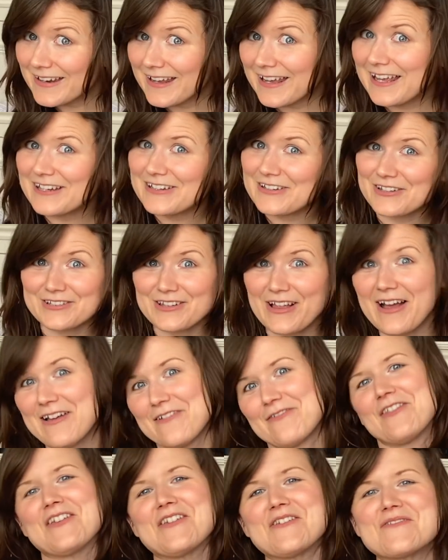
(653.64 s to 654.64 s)
in your life
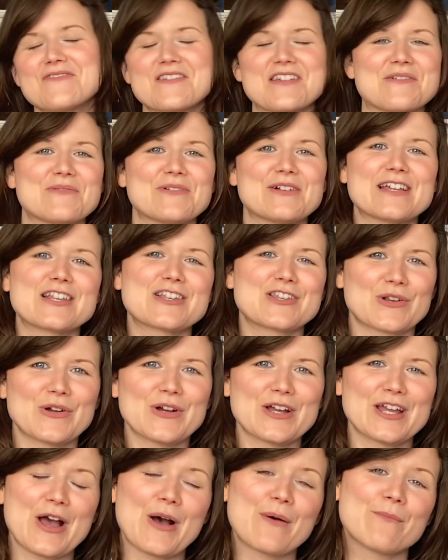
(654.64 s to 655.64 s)
that you think will
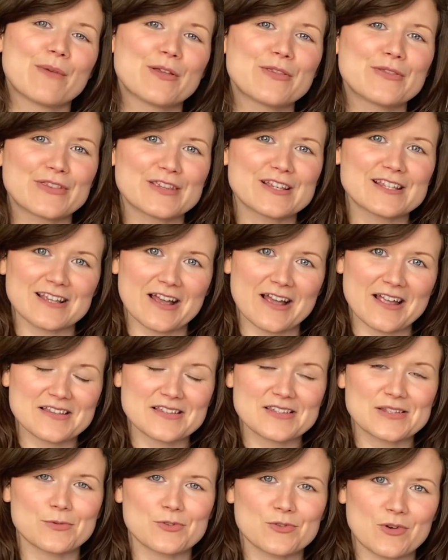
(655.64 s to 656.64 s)
enjoy a monthly science
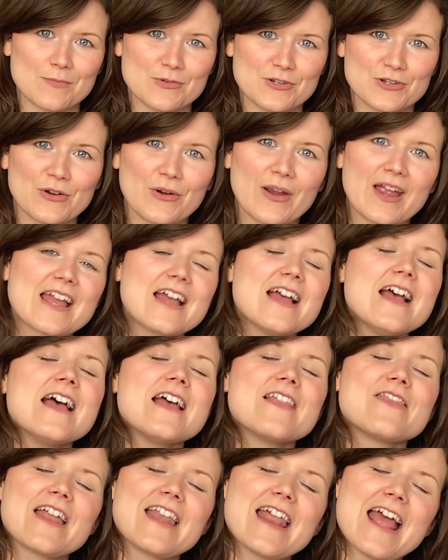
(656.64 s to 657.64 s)
subscription crate,
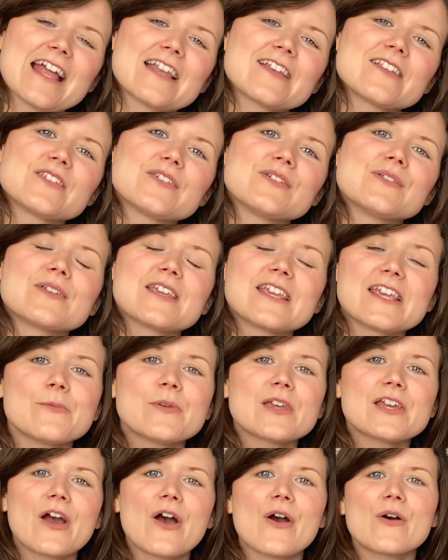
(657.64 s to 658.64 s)
then head to
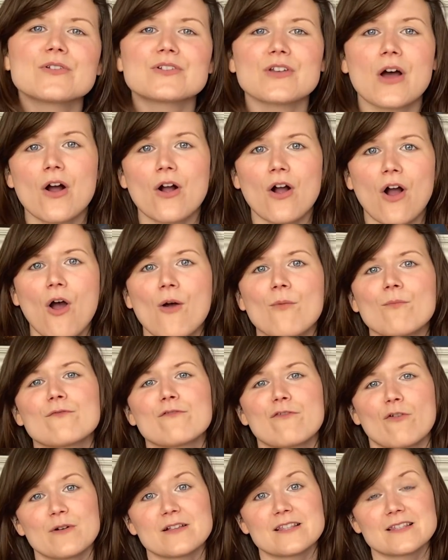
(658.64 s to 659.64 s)

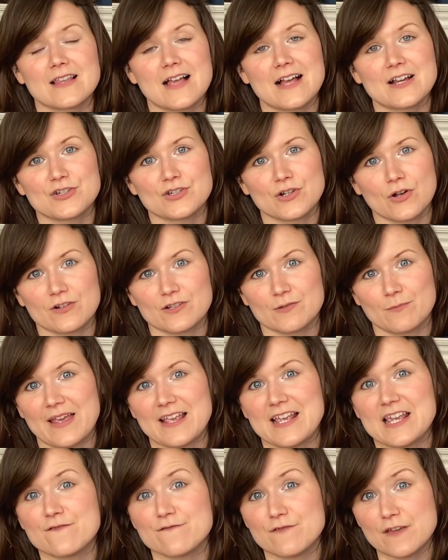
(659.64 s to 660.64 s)

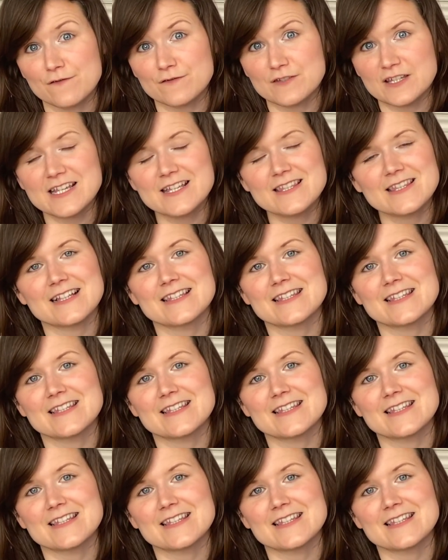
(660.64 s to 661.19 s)
kiwico.com/drbecky50, that's